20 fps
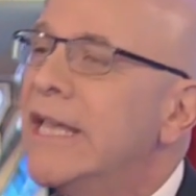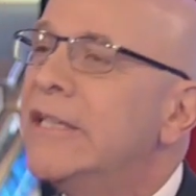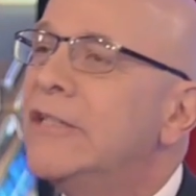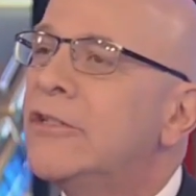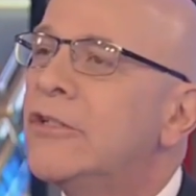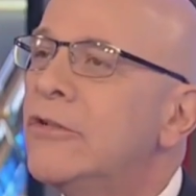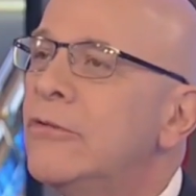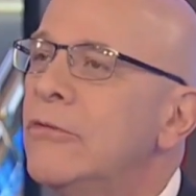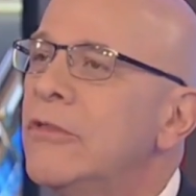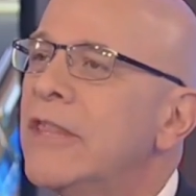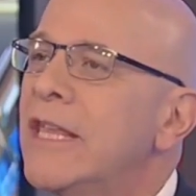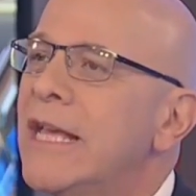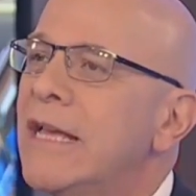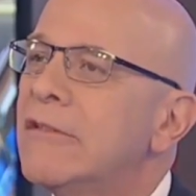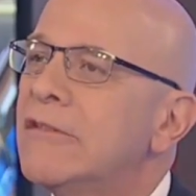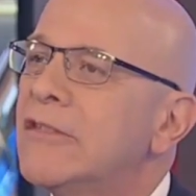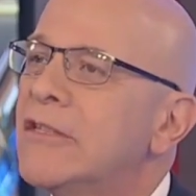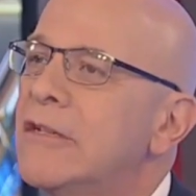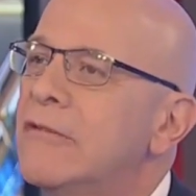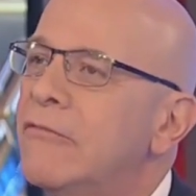In
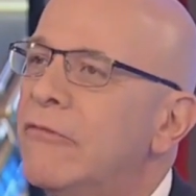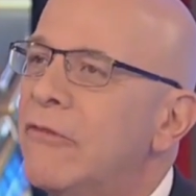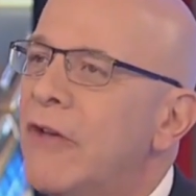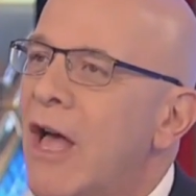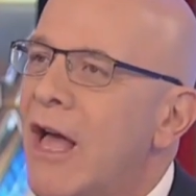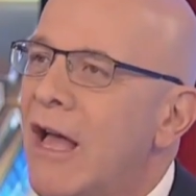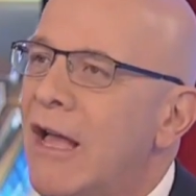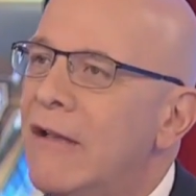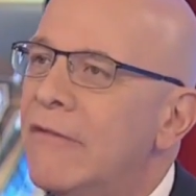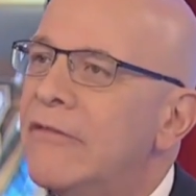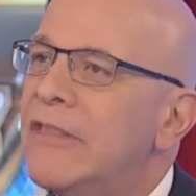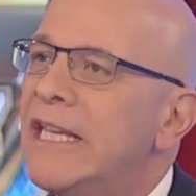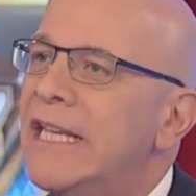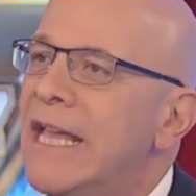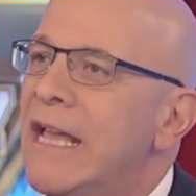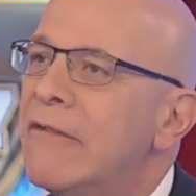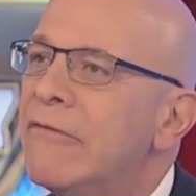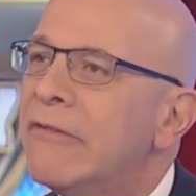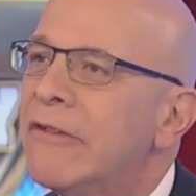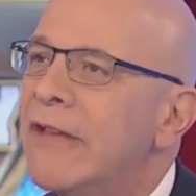2005,
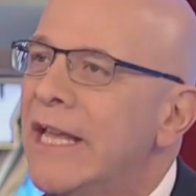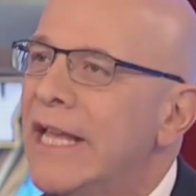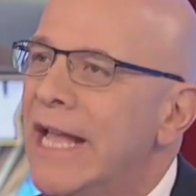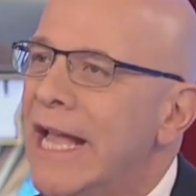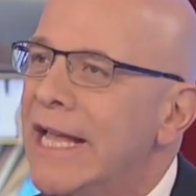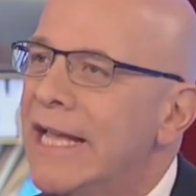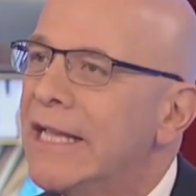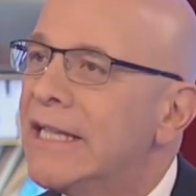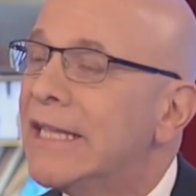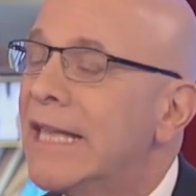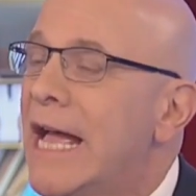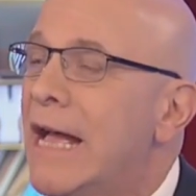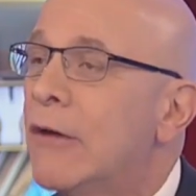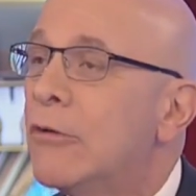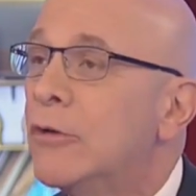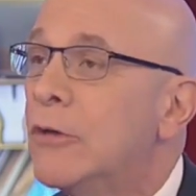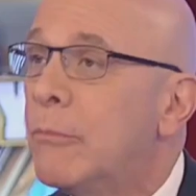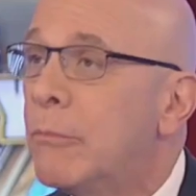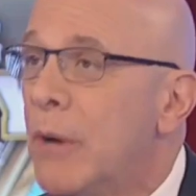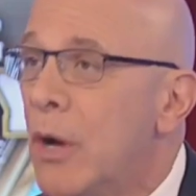the FAA
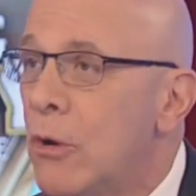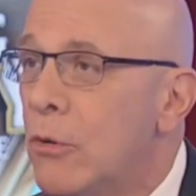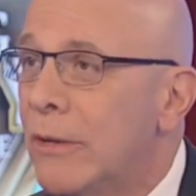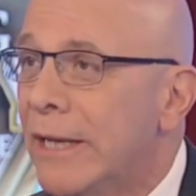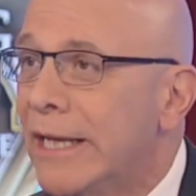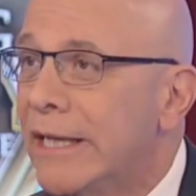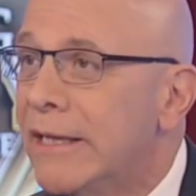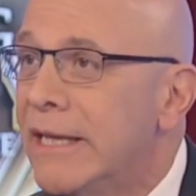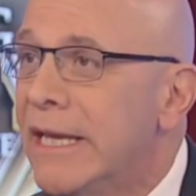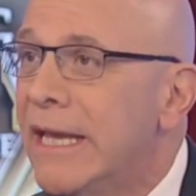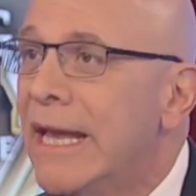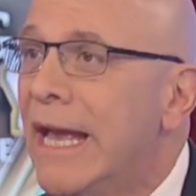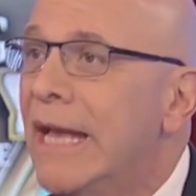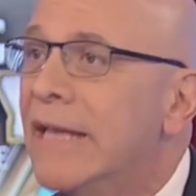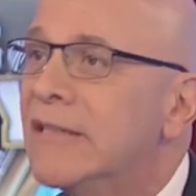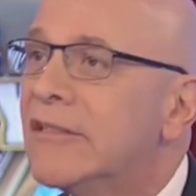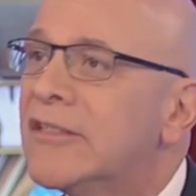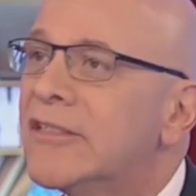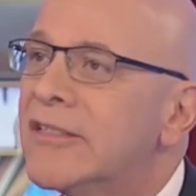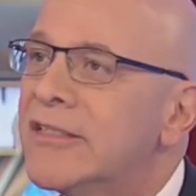allowed Boeing
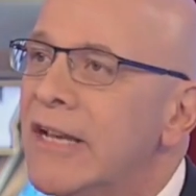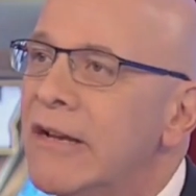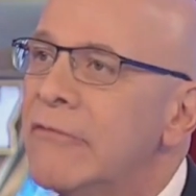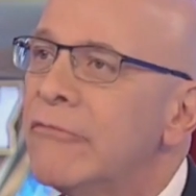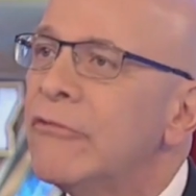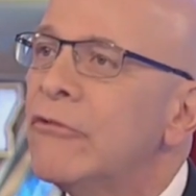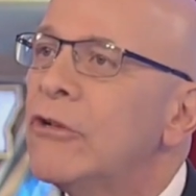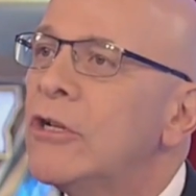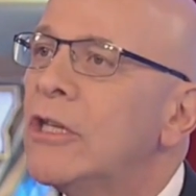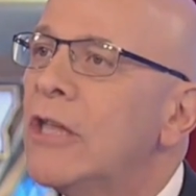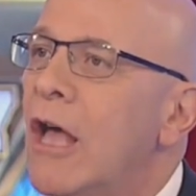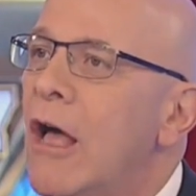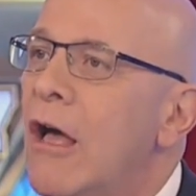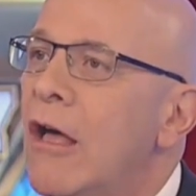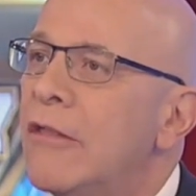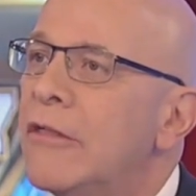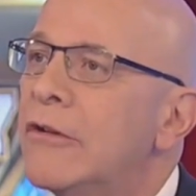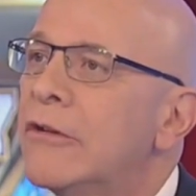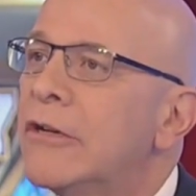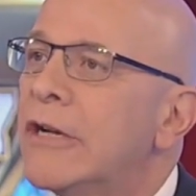and several
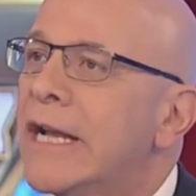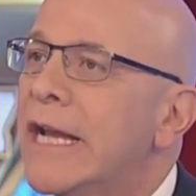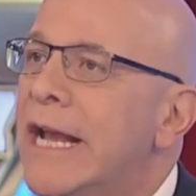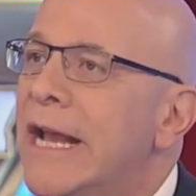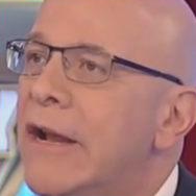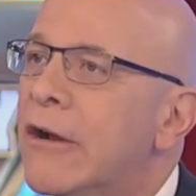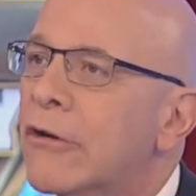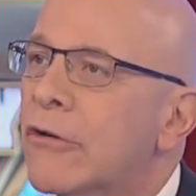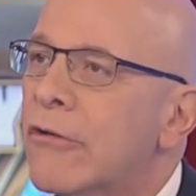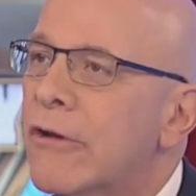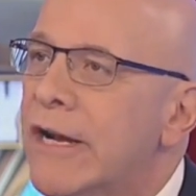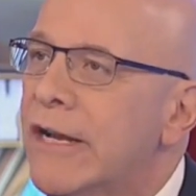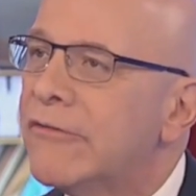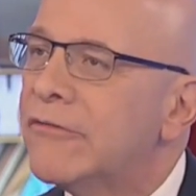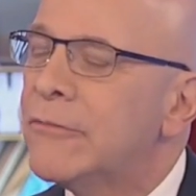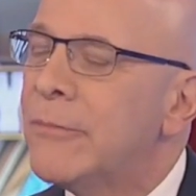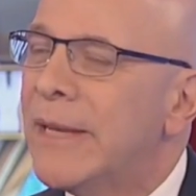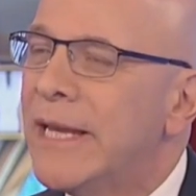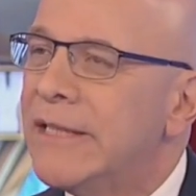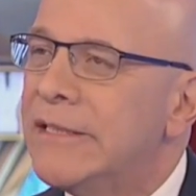other
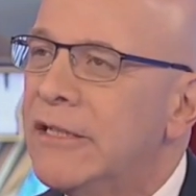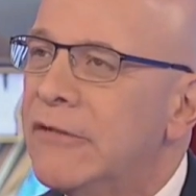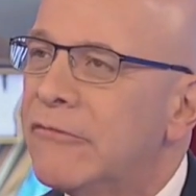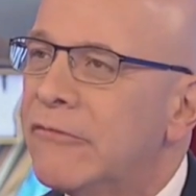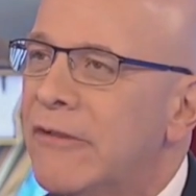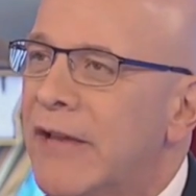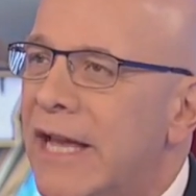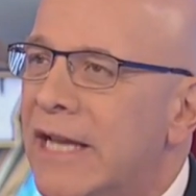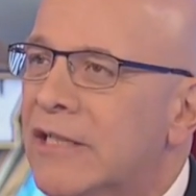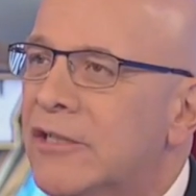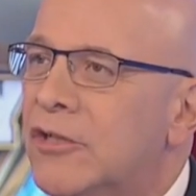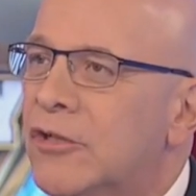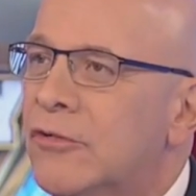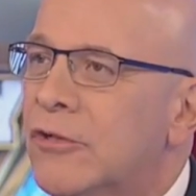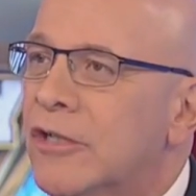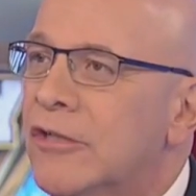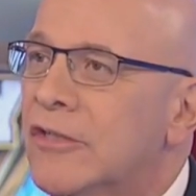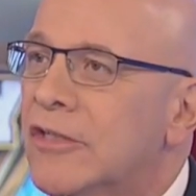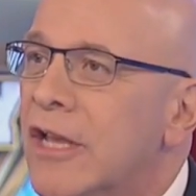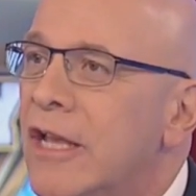aircraft
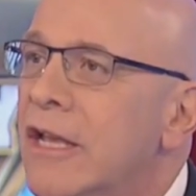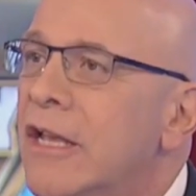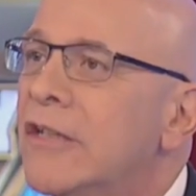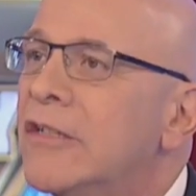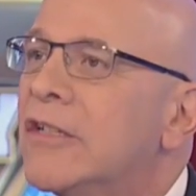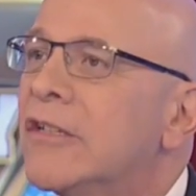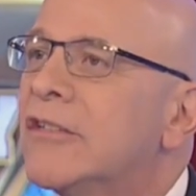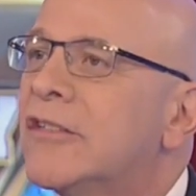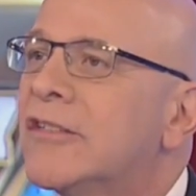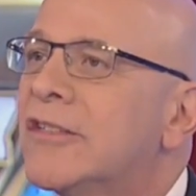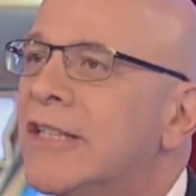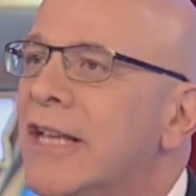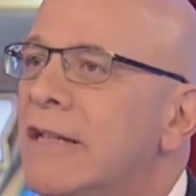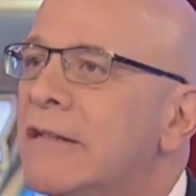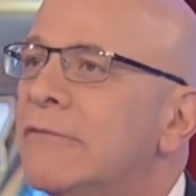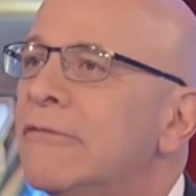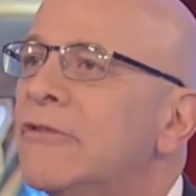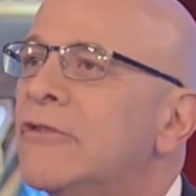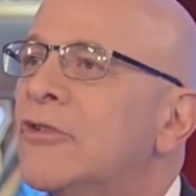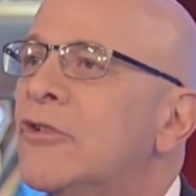manufacturers to
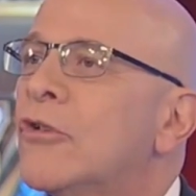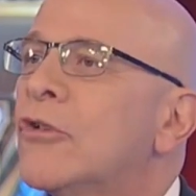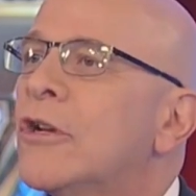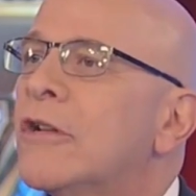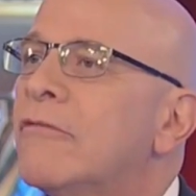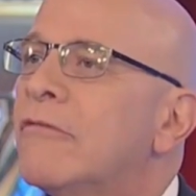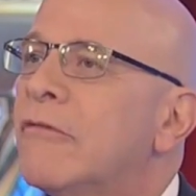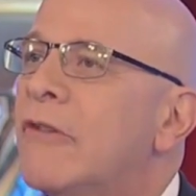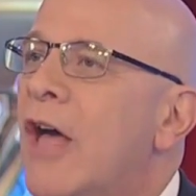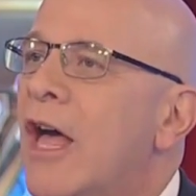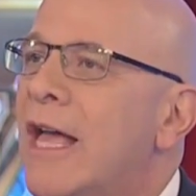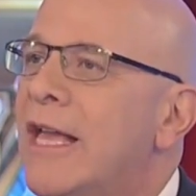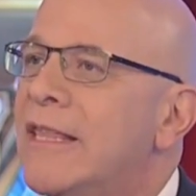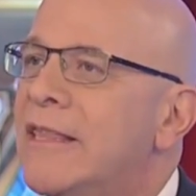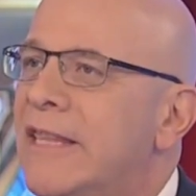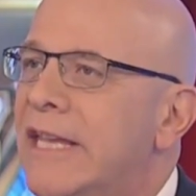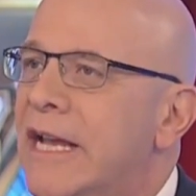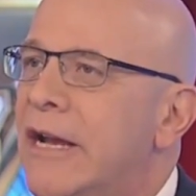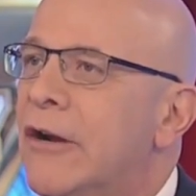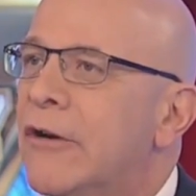
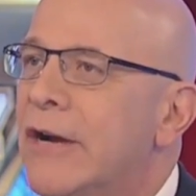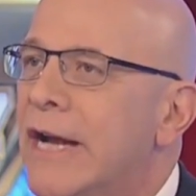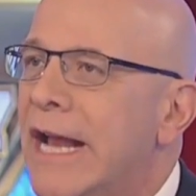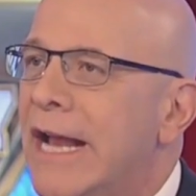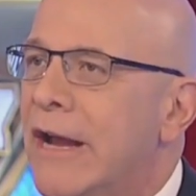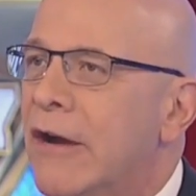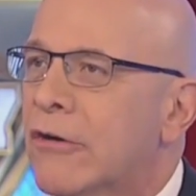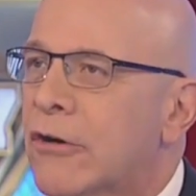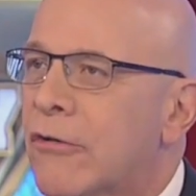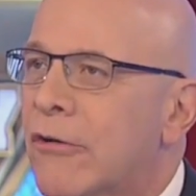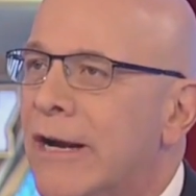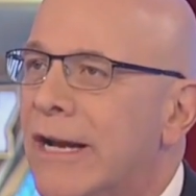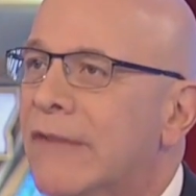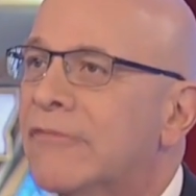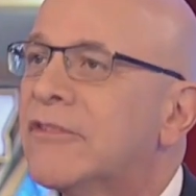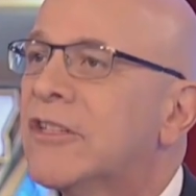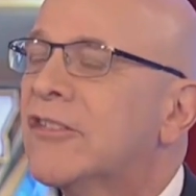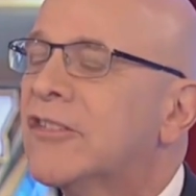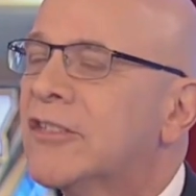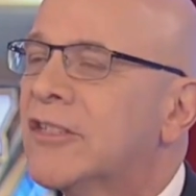self-certify their
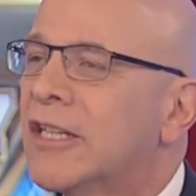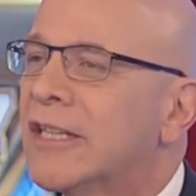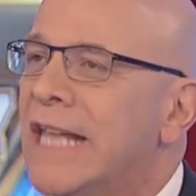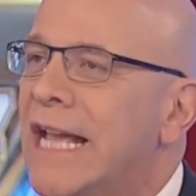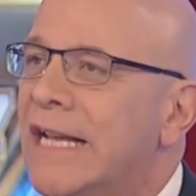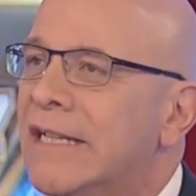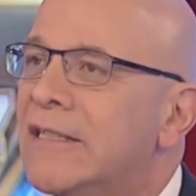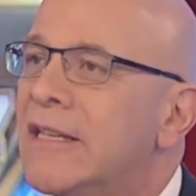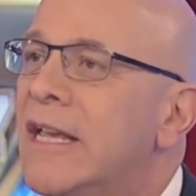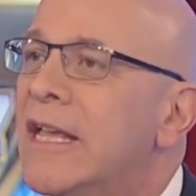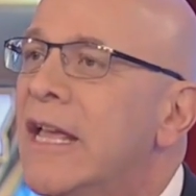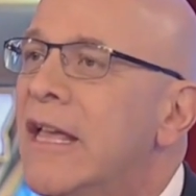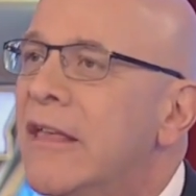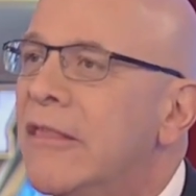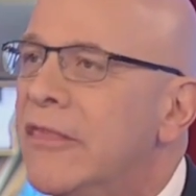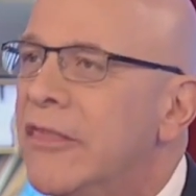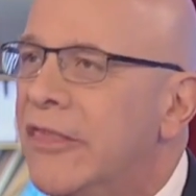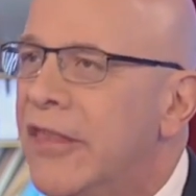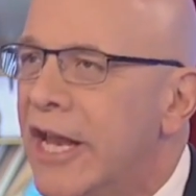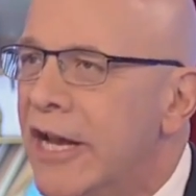aircraft, to select
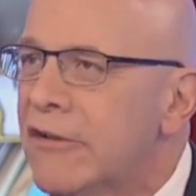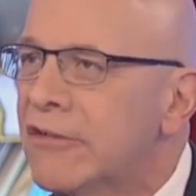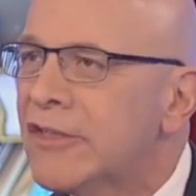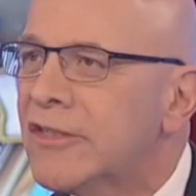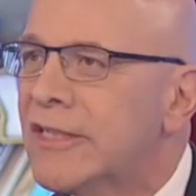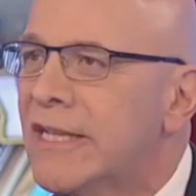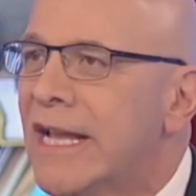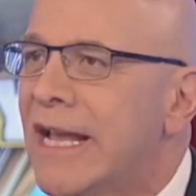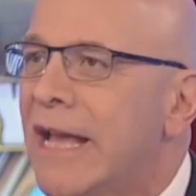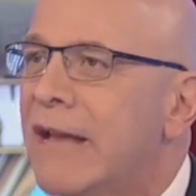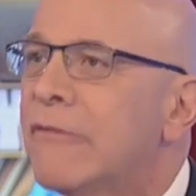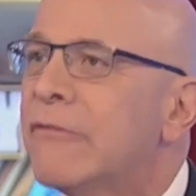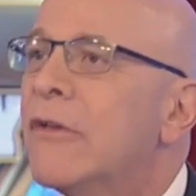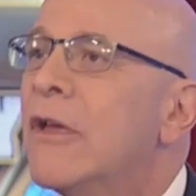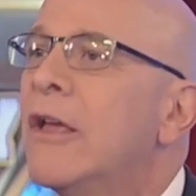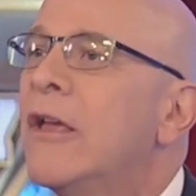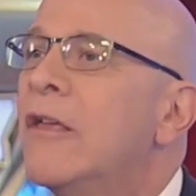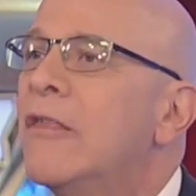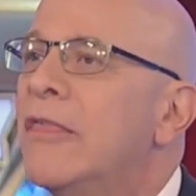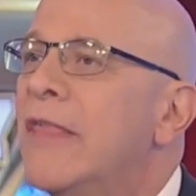their staff
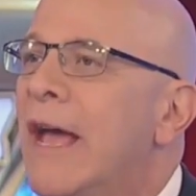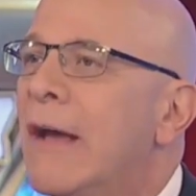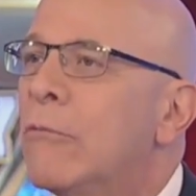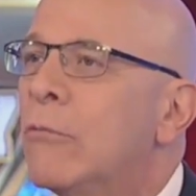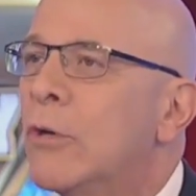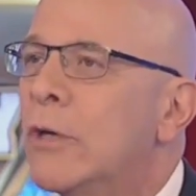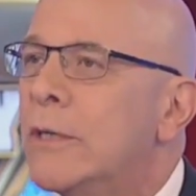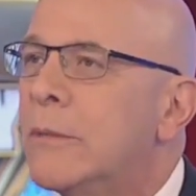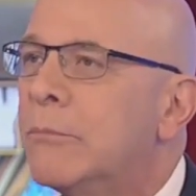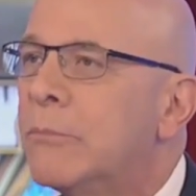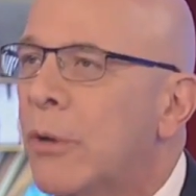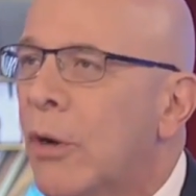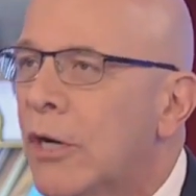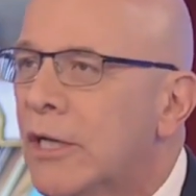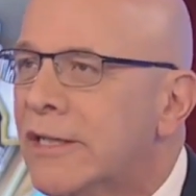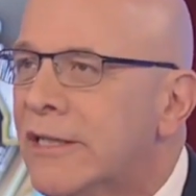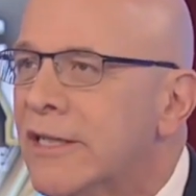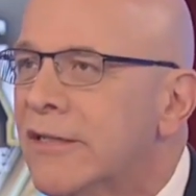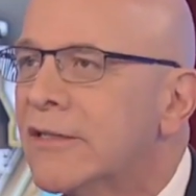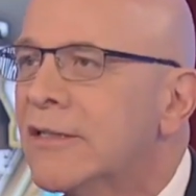that would
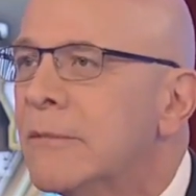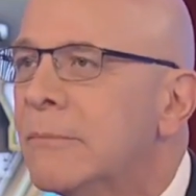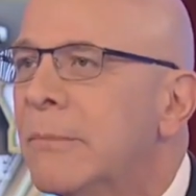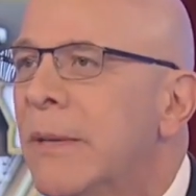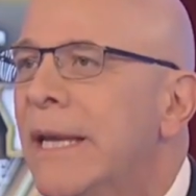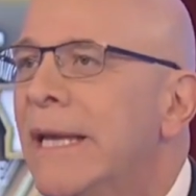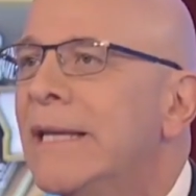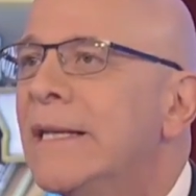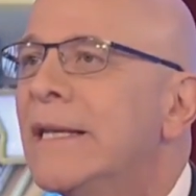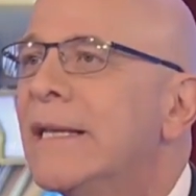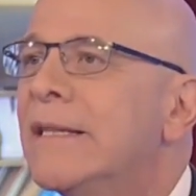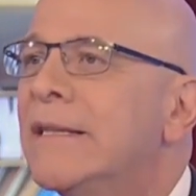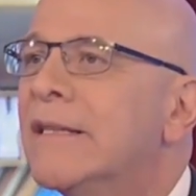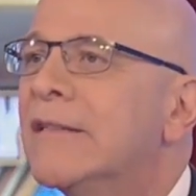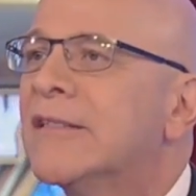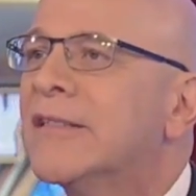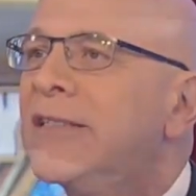participate in